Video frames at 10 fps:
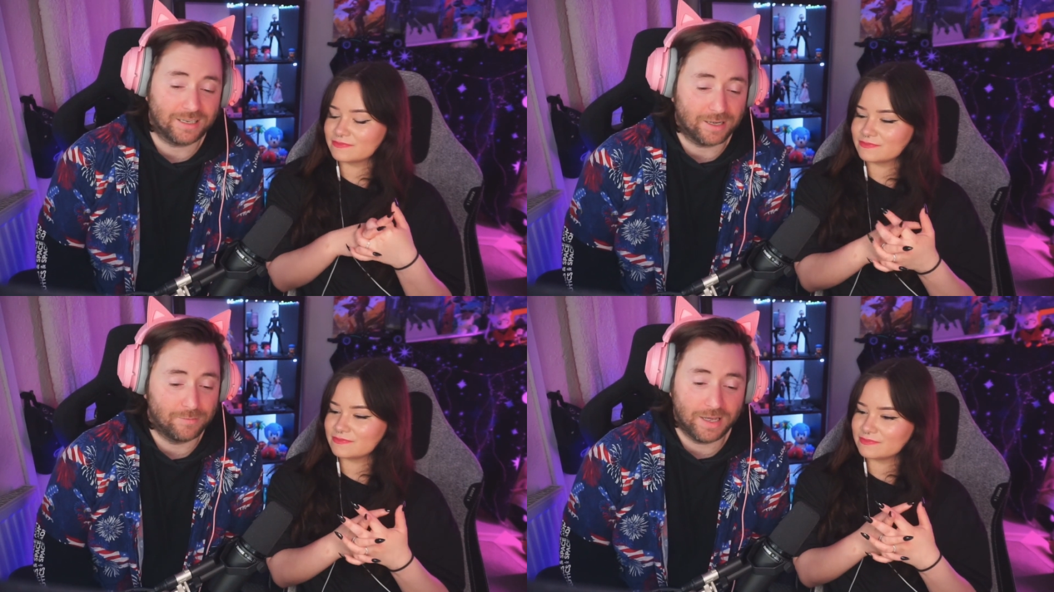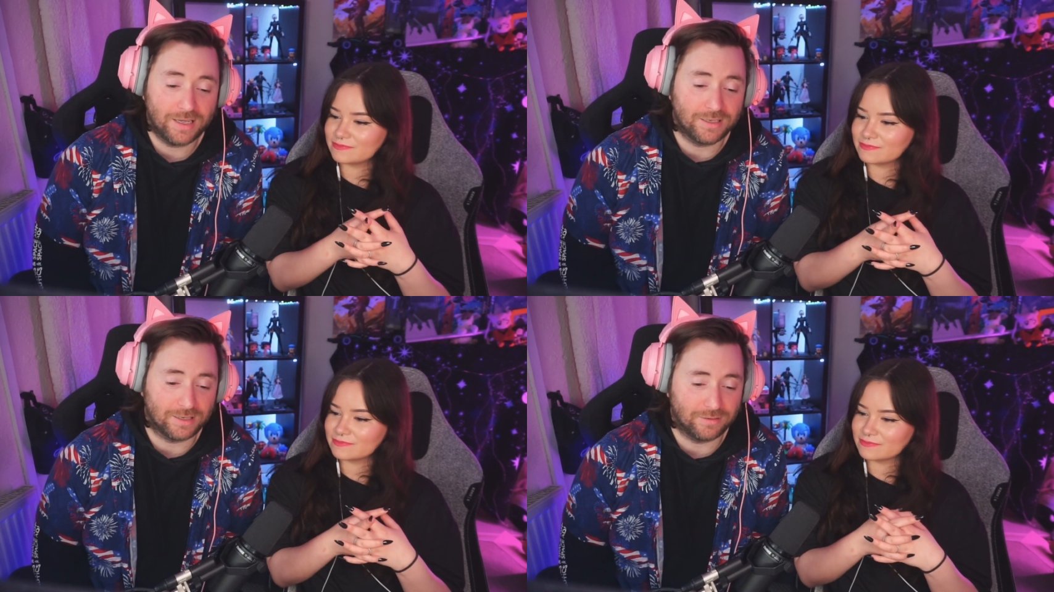
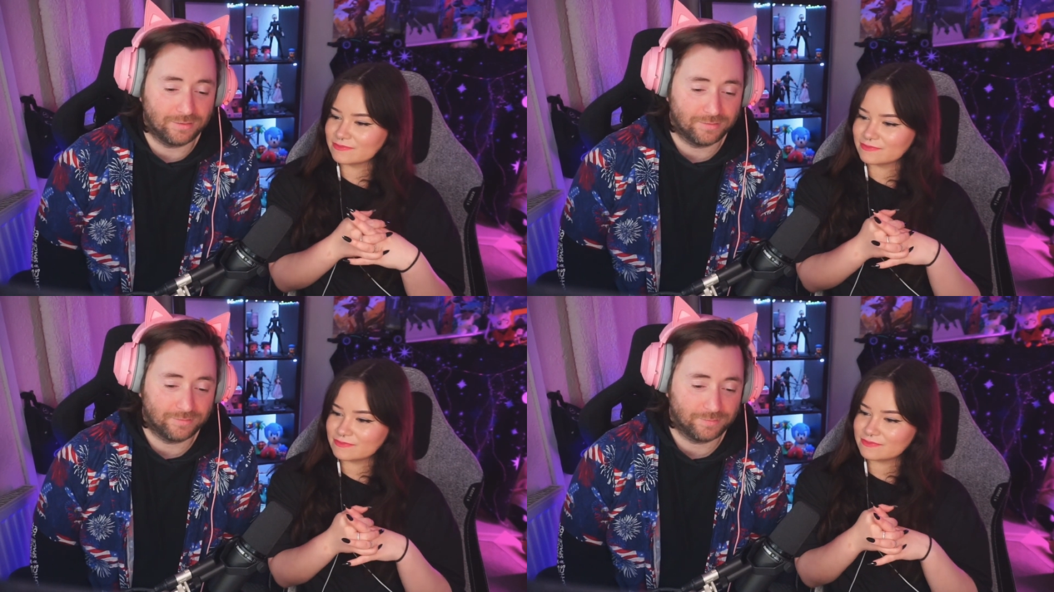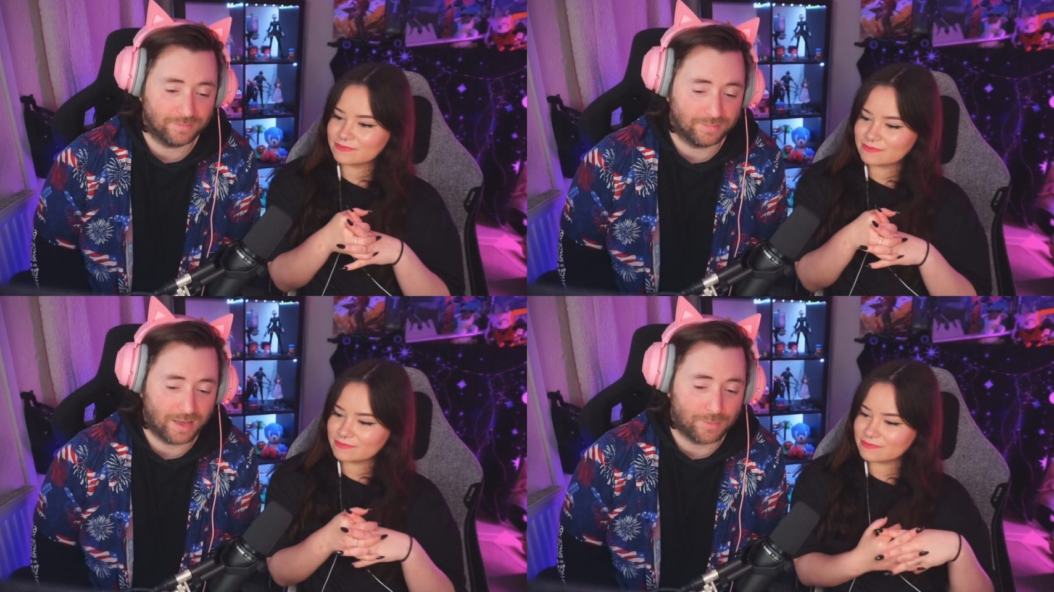Speaker 1: amazing
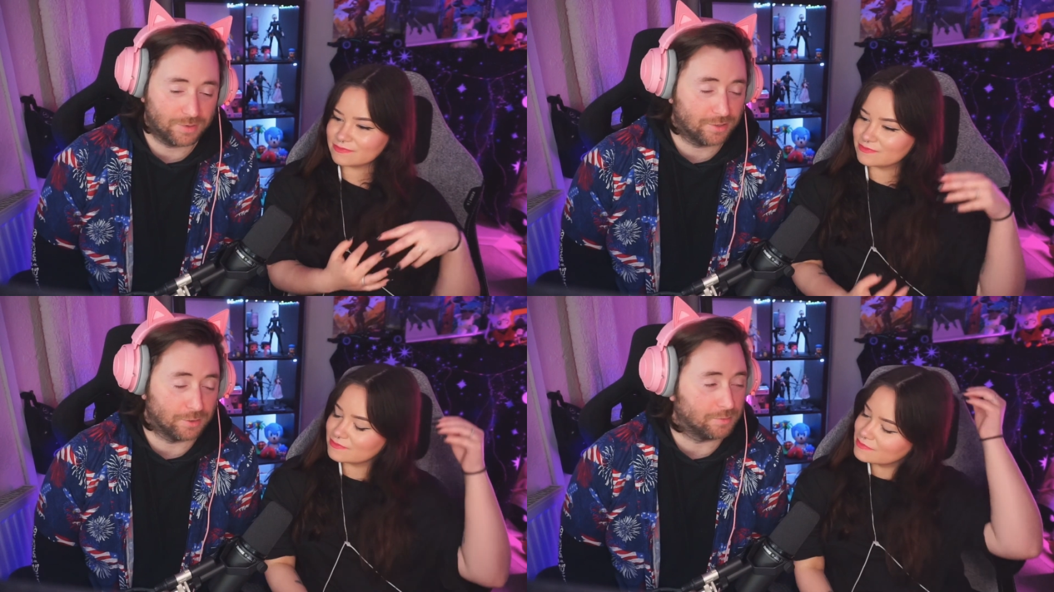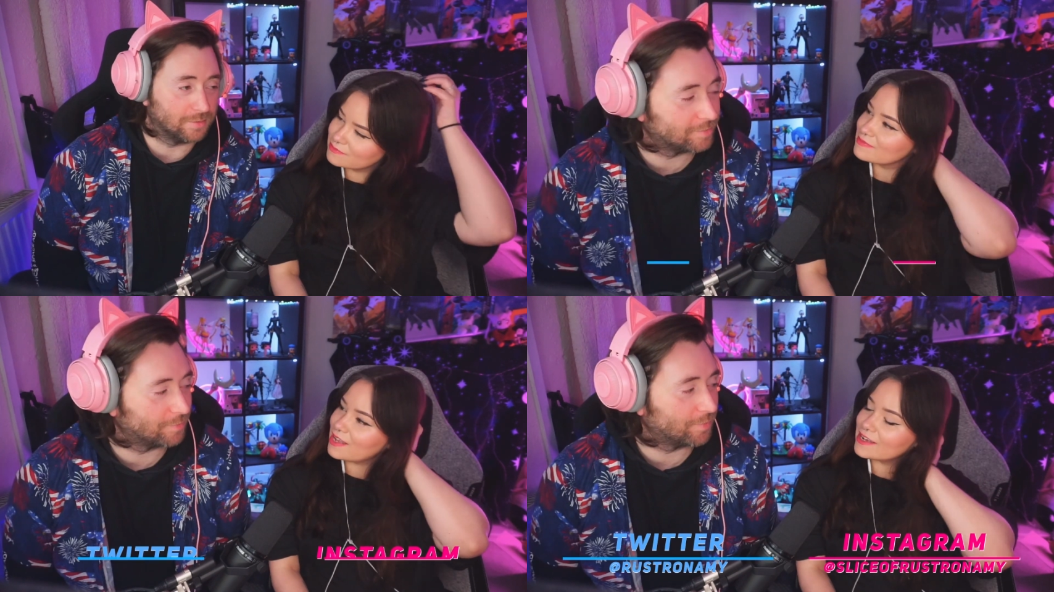
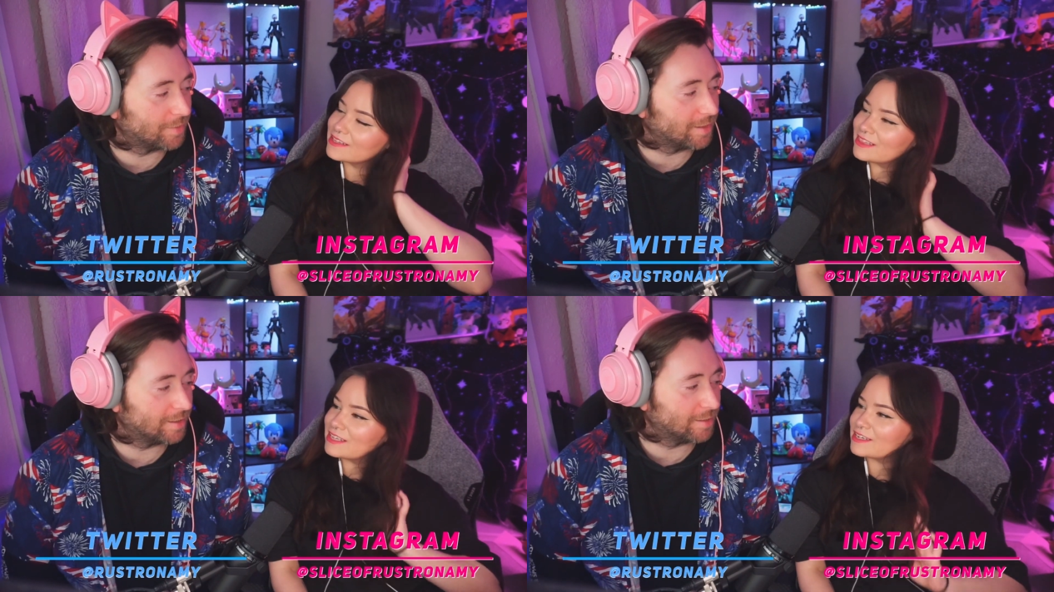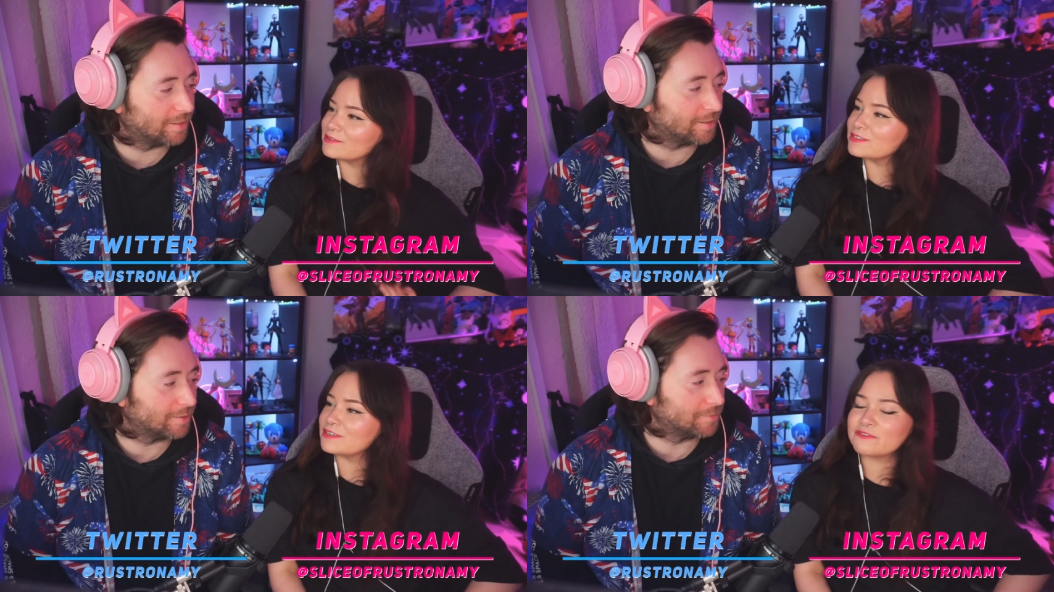episode.
Speaker 2: I didn't think I
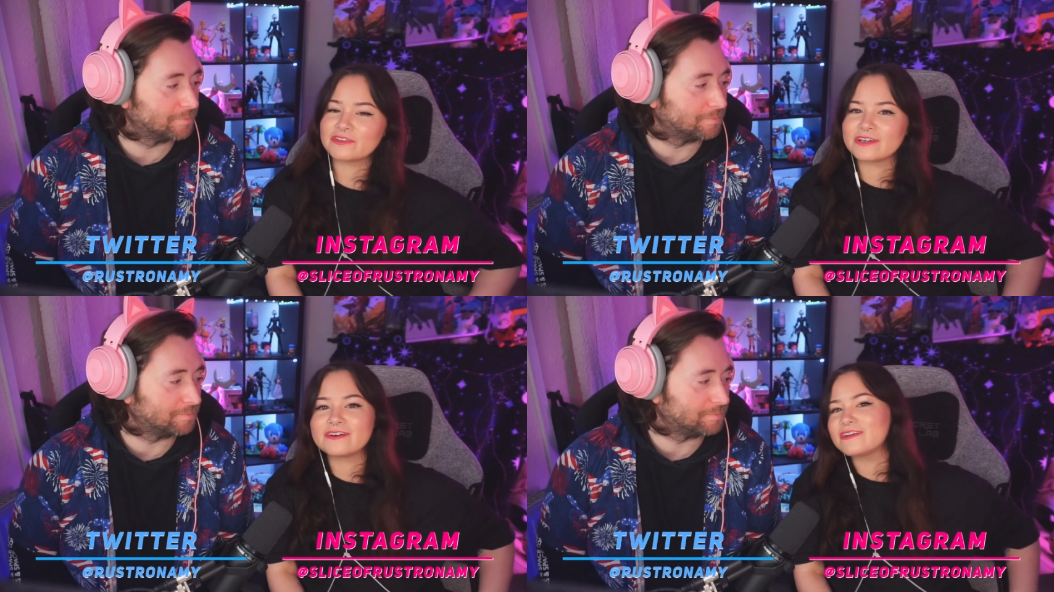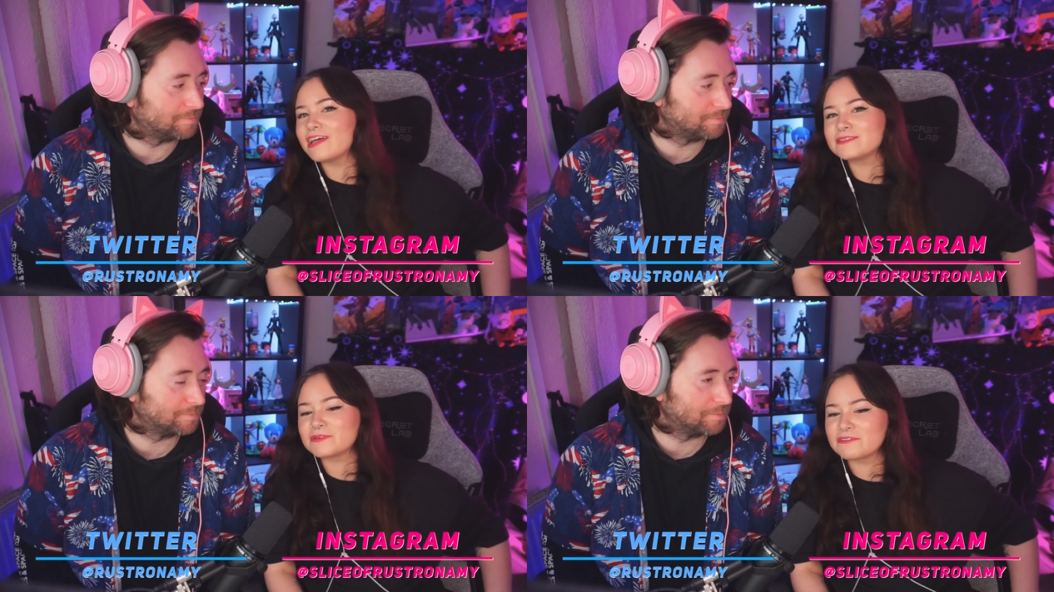was going to feel
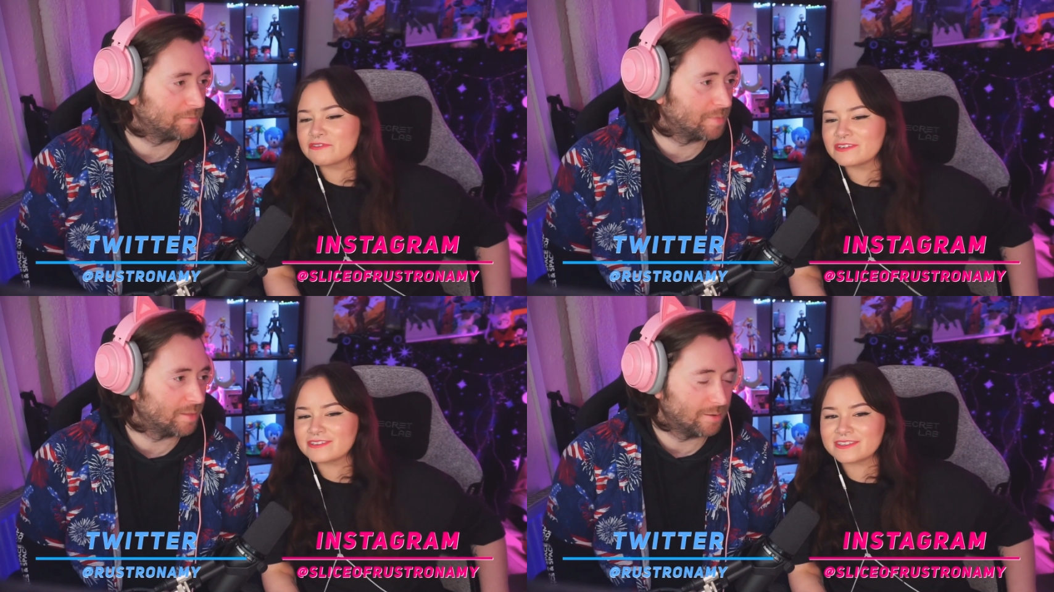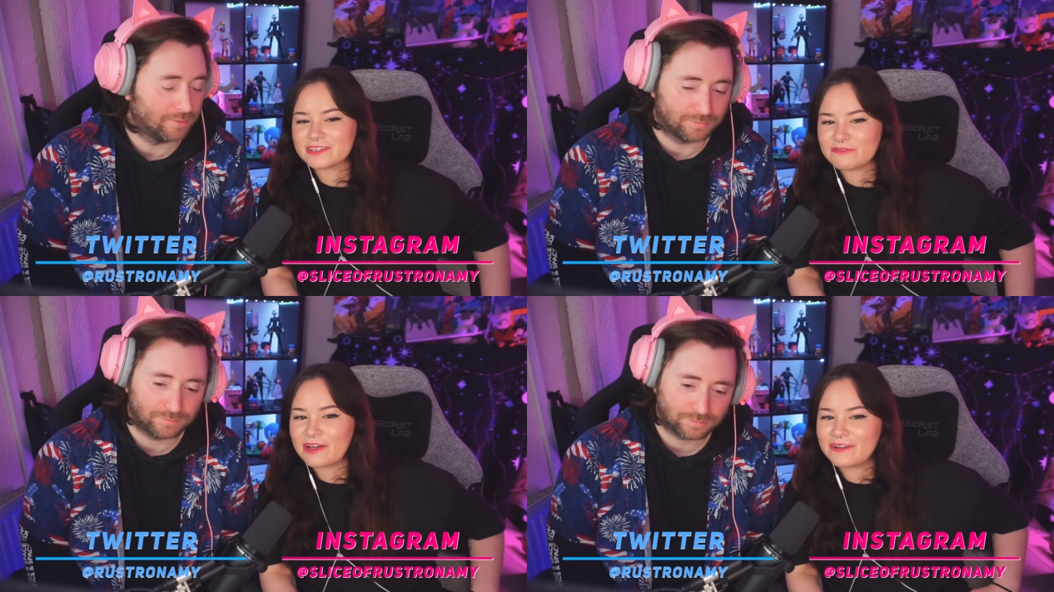as many feels as I
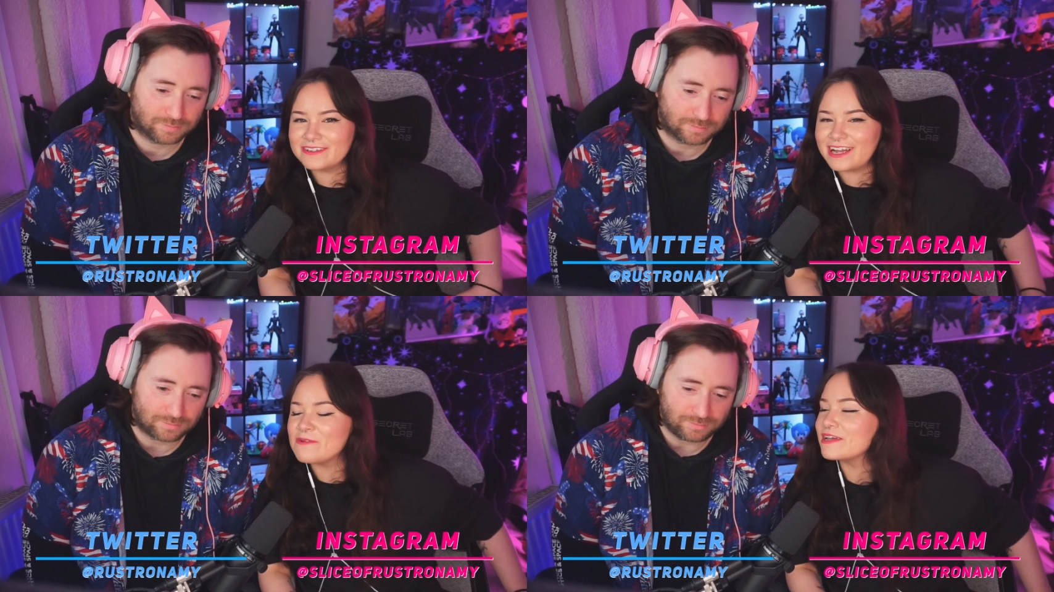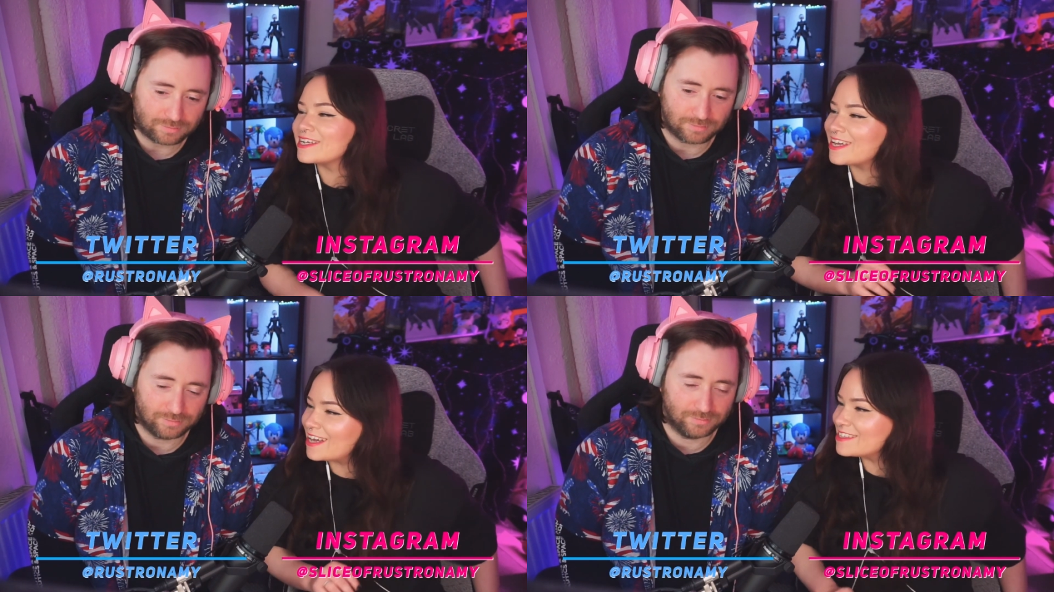felt. I mean,
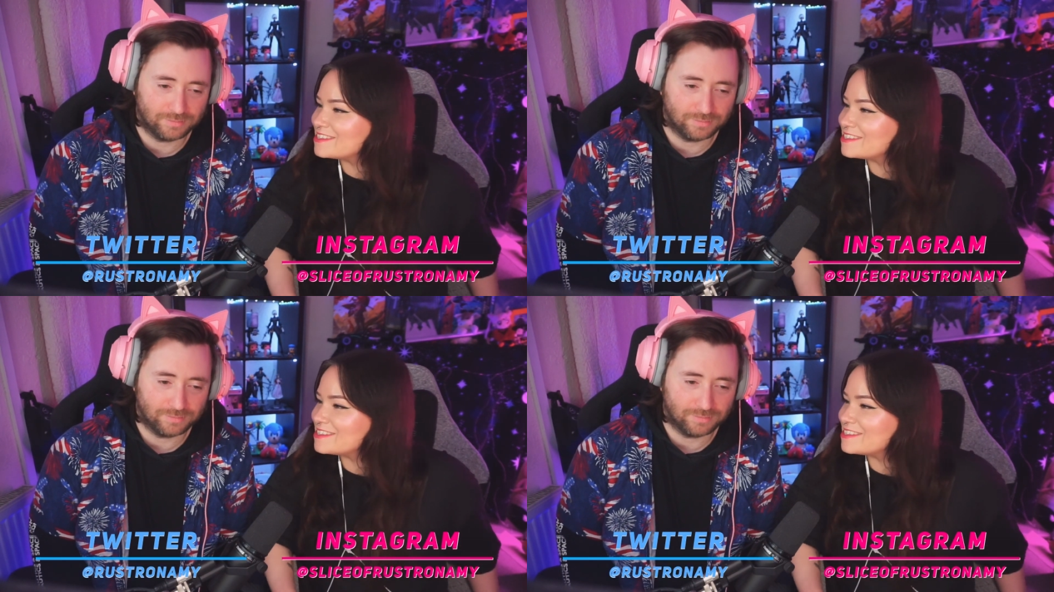I kind of